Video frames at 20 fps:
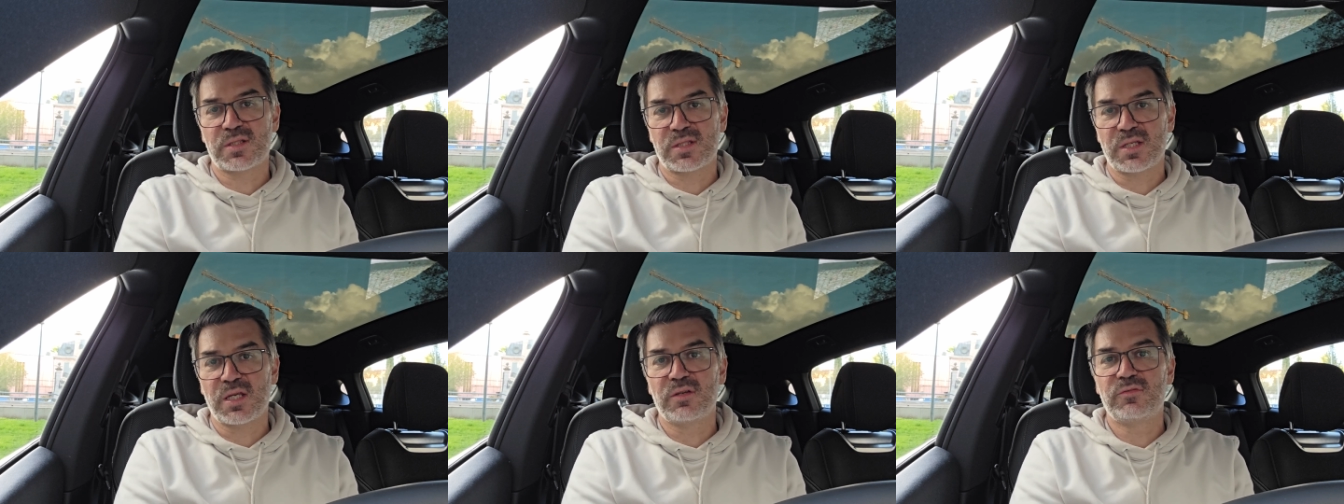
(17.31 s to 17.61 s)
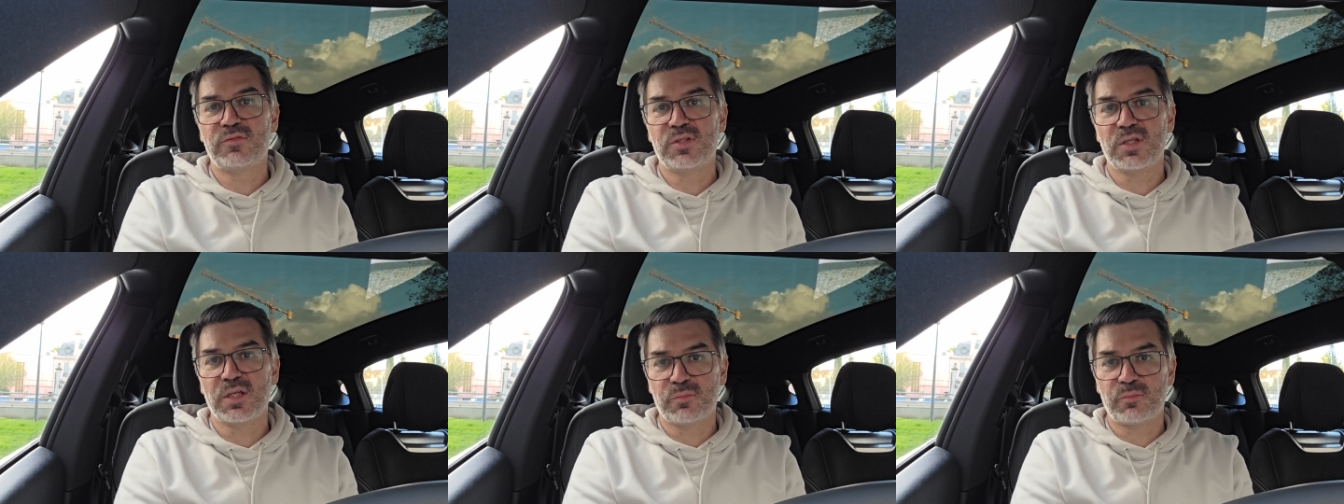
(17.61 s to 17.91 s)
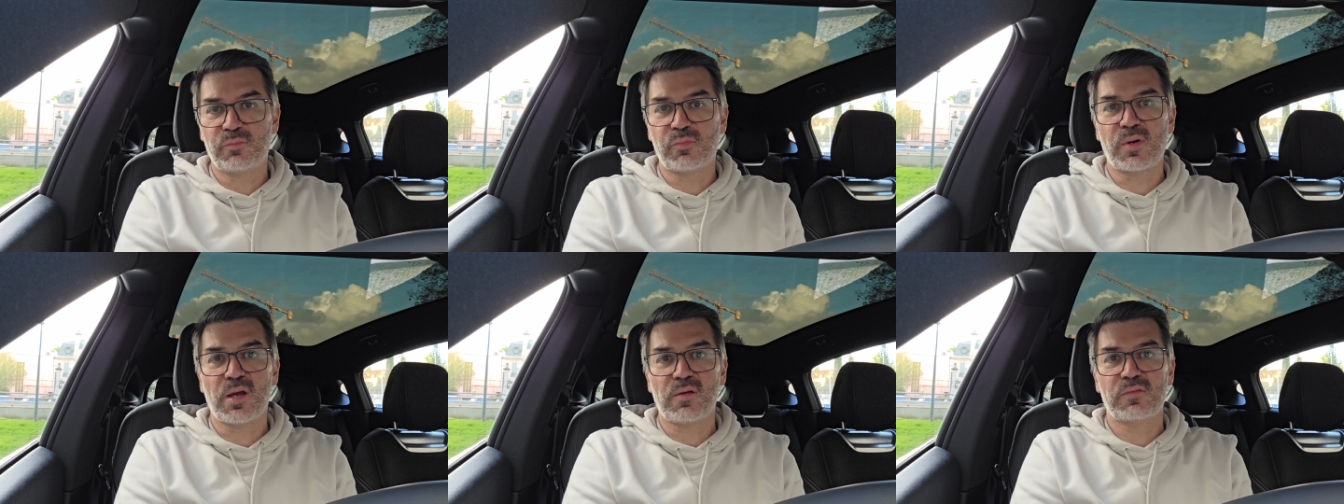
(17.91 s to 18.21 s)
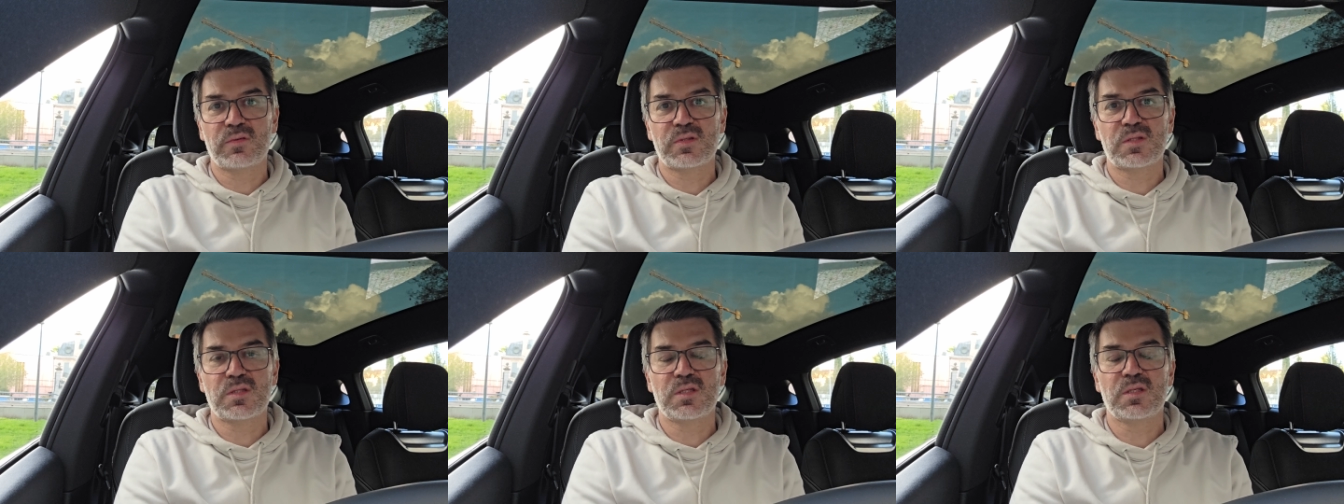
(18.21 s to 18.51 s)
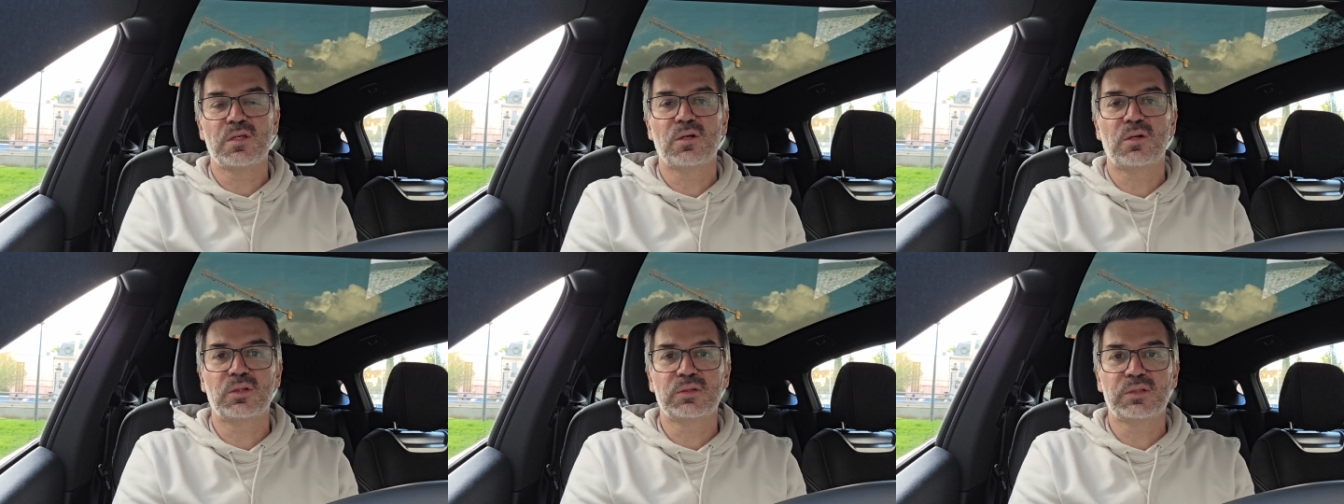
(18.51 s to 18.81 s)
safety and
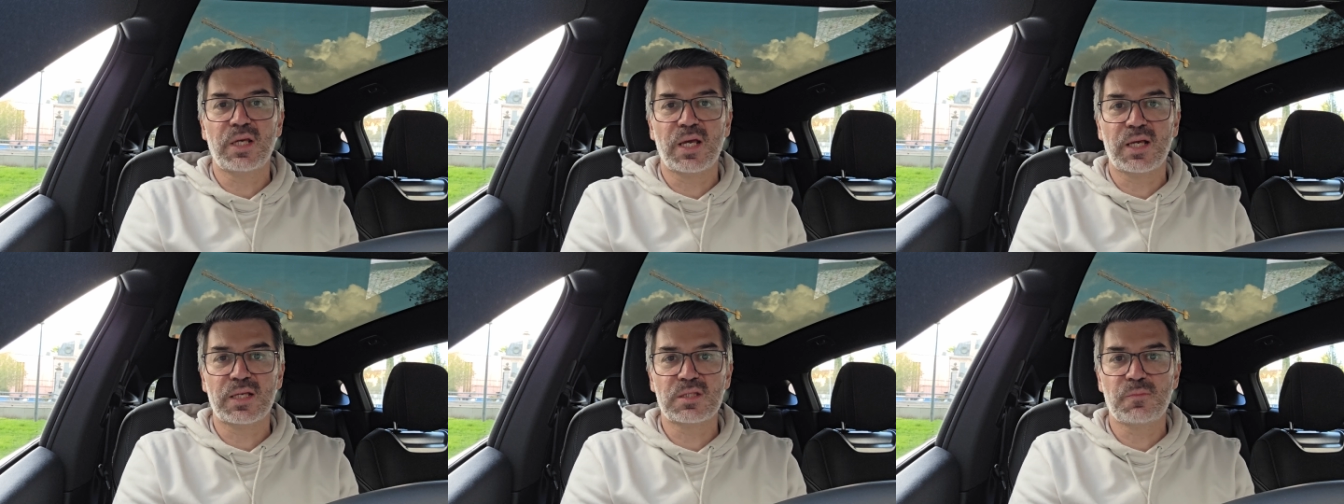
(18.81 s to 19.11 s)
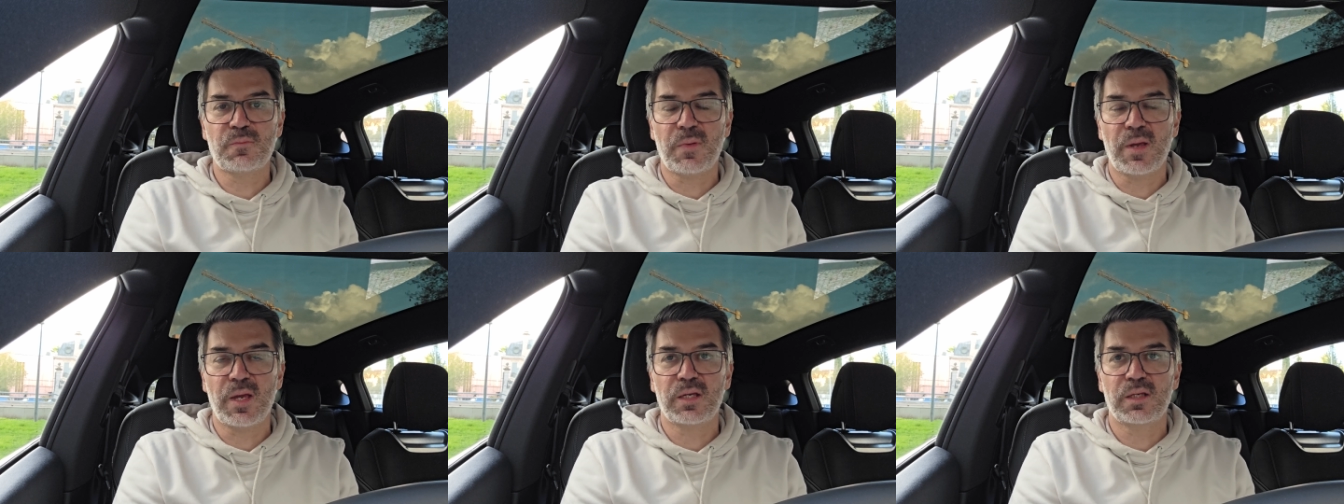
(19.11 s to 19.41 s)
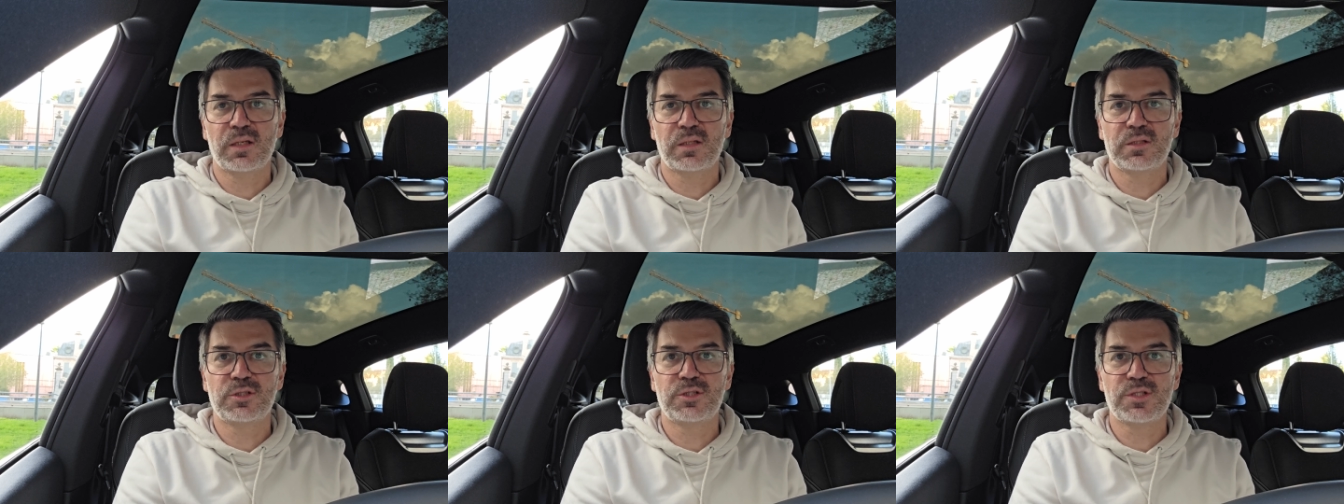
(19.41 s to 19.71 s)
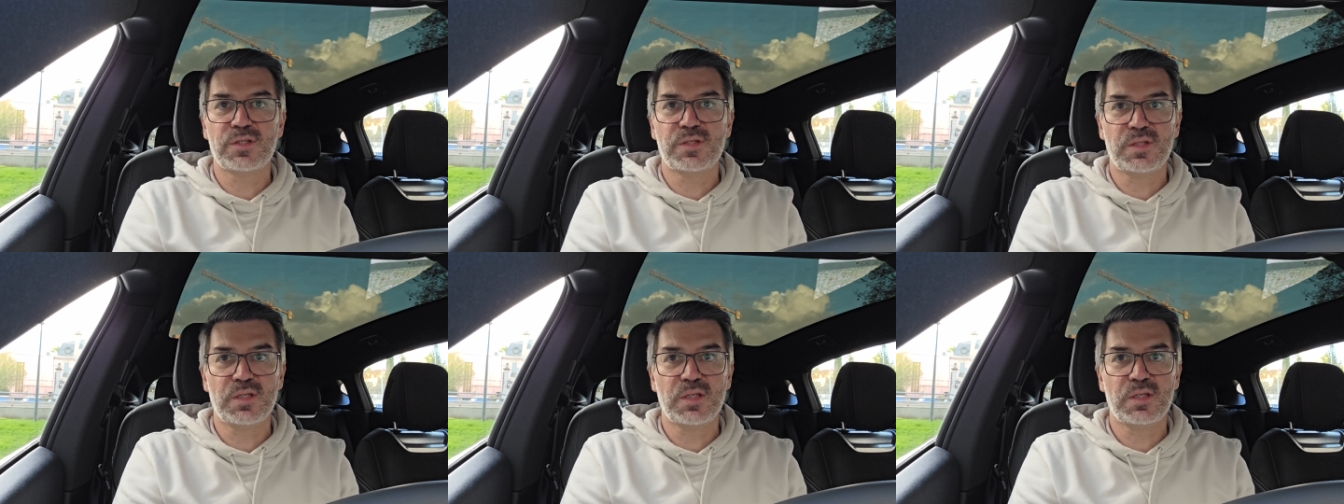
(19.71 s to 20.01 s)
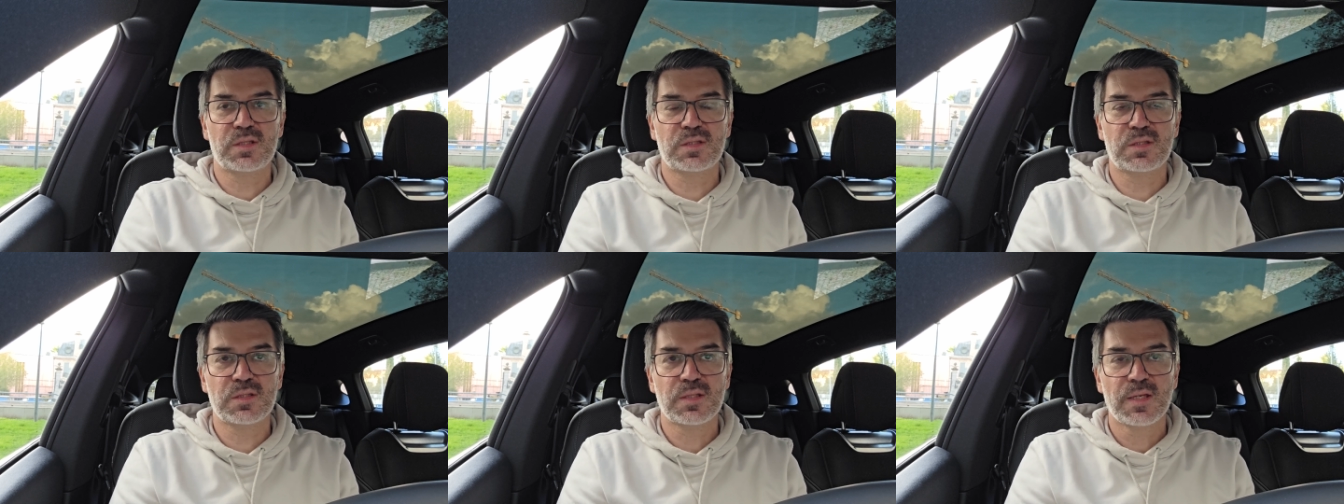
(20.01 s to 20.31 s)
privacy on the Xpeng
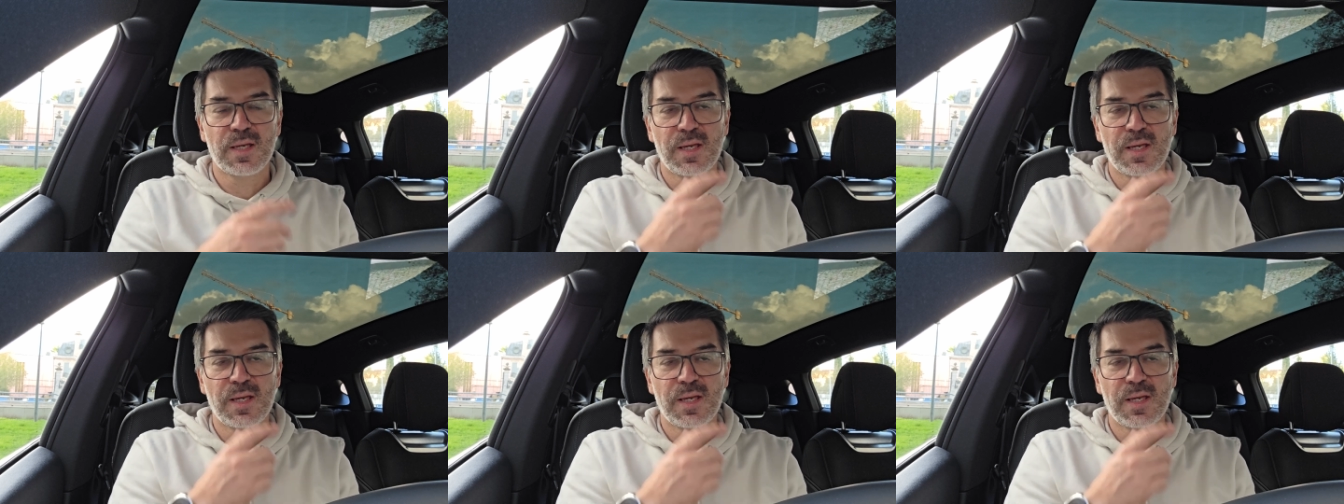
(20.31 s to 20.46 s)
G6.